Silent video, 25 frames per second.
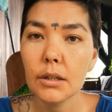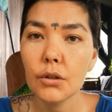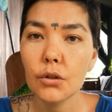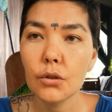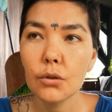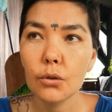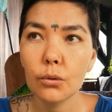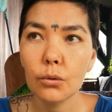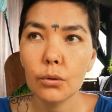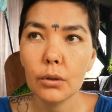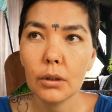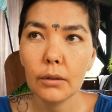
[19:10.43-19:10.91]

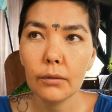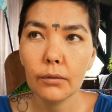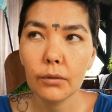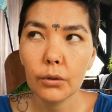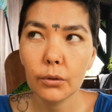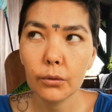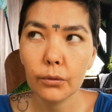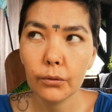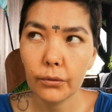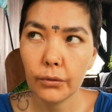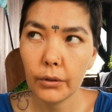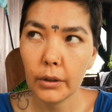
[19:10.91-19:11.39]
So
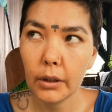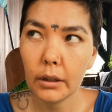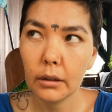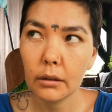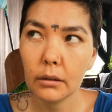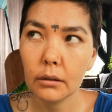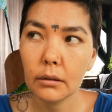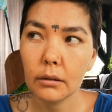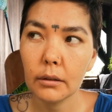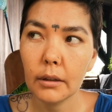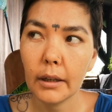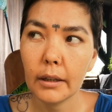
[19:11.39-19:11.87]
if you
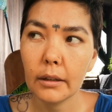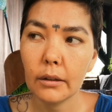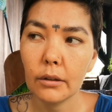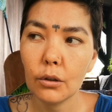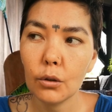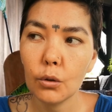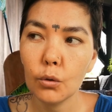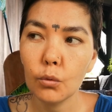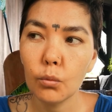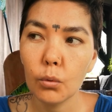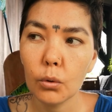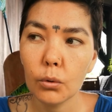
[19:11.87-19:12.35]
feel
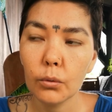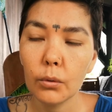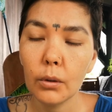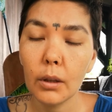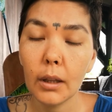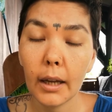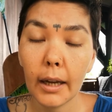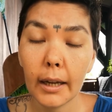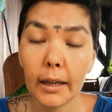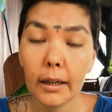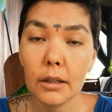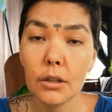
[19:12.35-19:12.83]
that you would
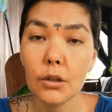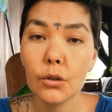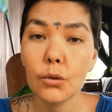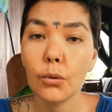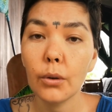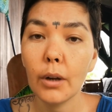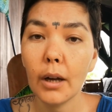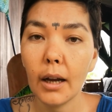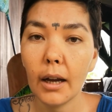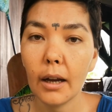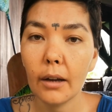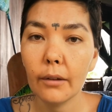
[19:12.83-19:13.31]
like
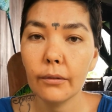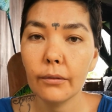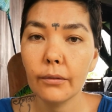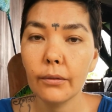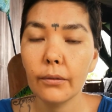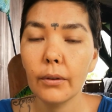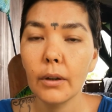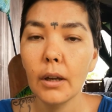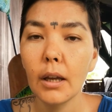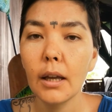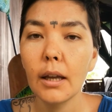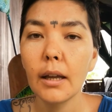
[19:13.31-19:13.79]
to have
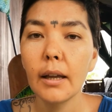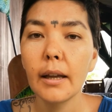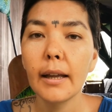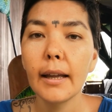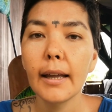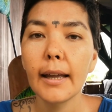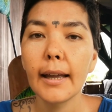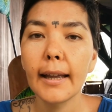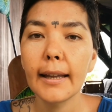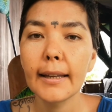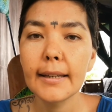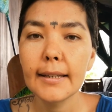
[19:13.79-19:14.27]

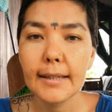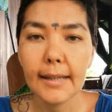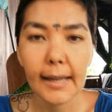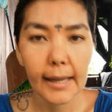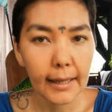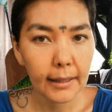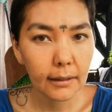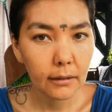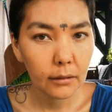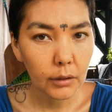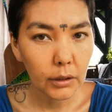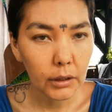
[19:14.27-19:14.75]
a
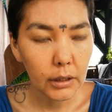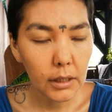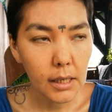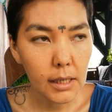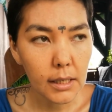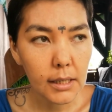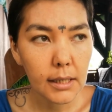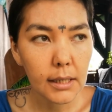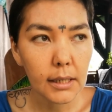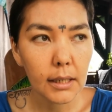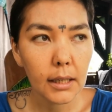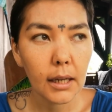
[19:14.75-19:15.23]

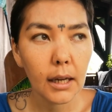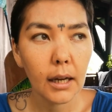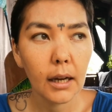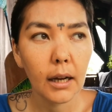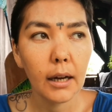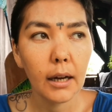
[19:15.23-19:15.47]
tailored,